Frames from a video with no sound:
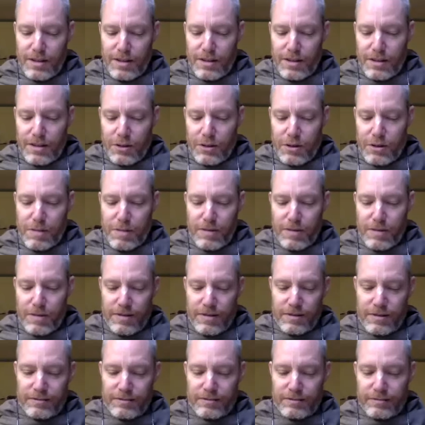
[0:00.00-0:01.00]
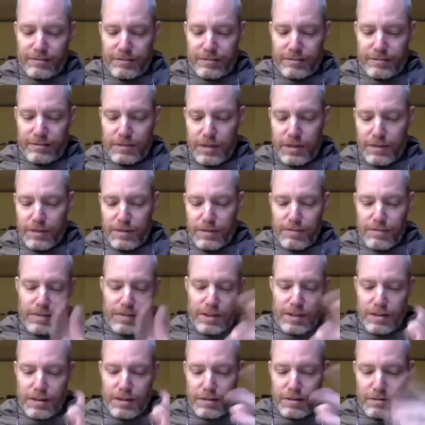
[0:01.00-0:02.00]
The creeper, the
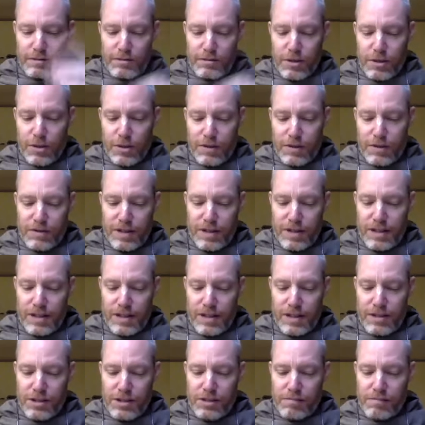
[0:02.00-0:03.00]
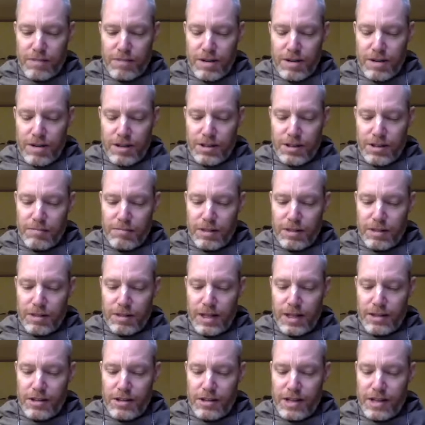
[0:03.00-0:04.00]
growing vine, this mark
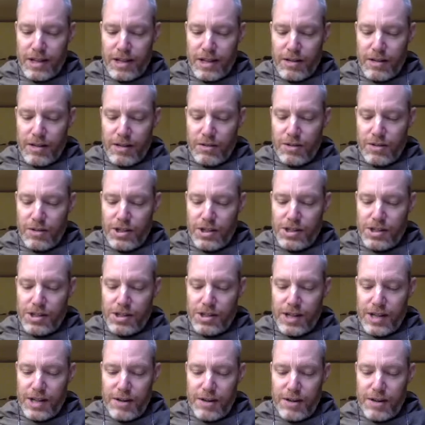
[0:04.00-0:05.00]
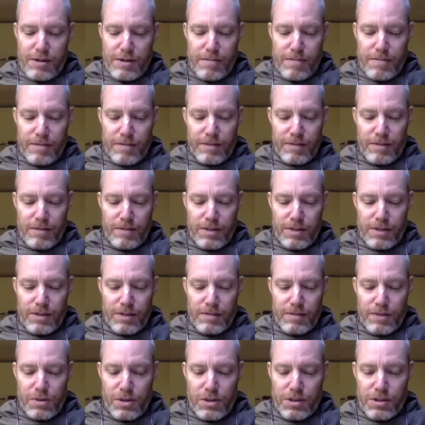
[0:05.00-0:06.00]
symbolizes how the desire creeper of the
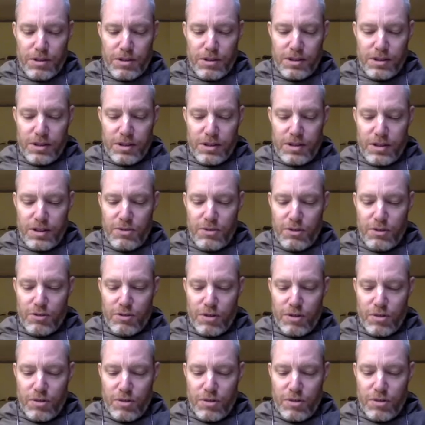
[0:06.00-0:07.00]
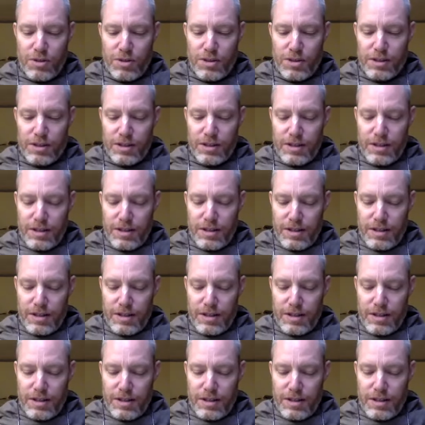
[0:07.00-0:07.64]
devotees continues to grow until